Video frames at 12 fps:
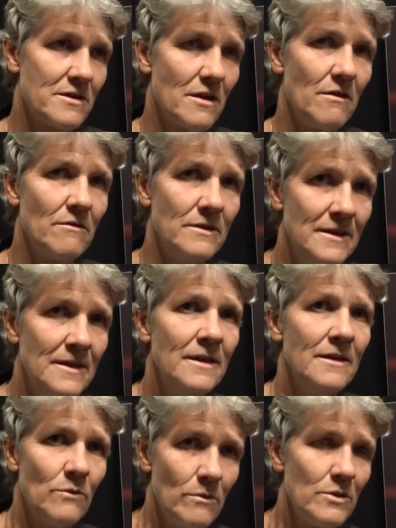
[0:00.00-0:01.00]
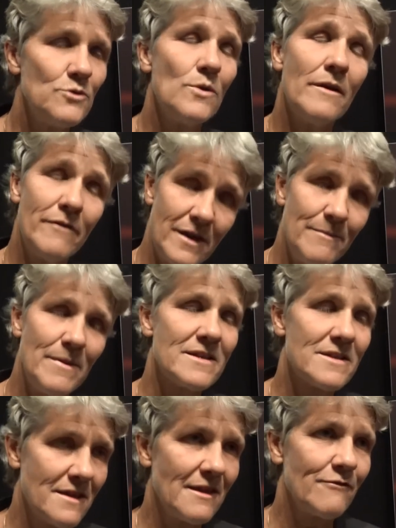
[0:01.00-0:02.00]
So we will do our very
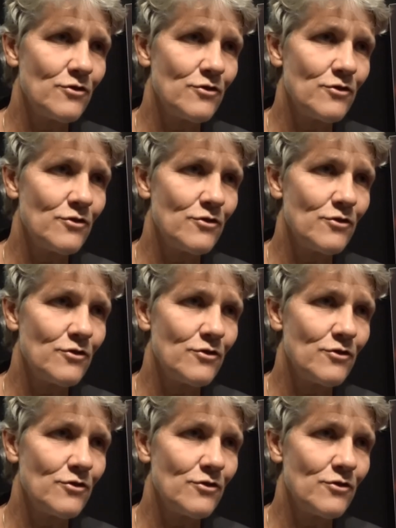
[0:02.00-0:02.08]
best, that's for